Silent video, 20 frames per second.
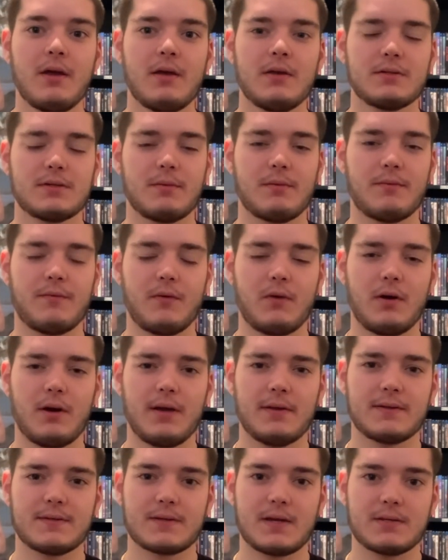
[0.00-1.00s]
So before I
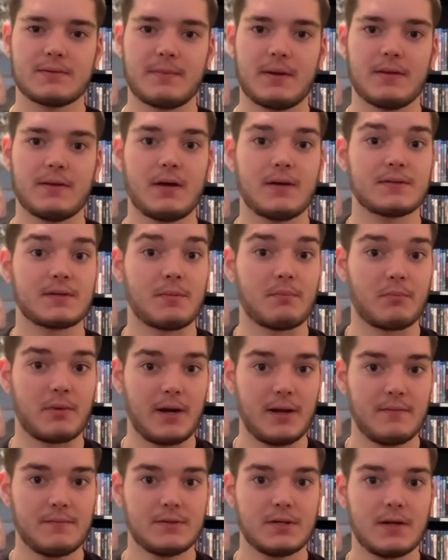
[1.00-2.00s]
discuss my thoughts on
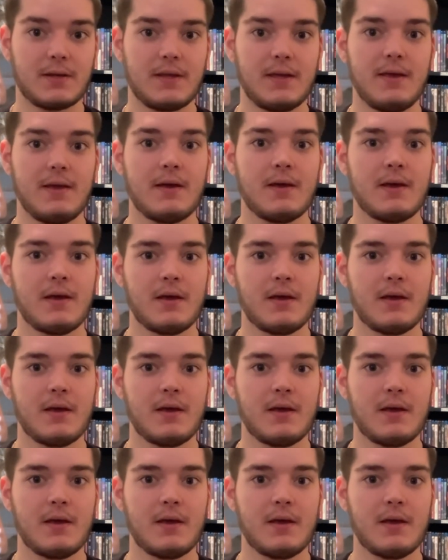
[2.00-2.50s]
Bride of Chucky,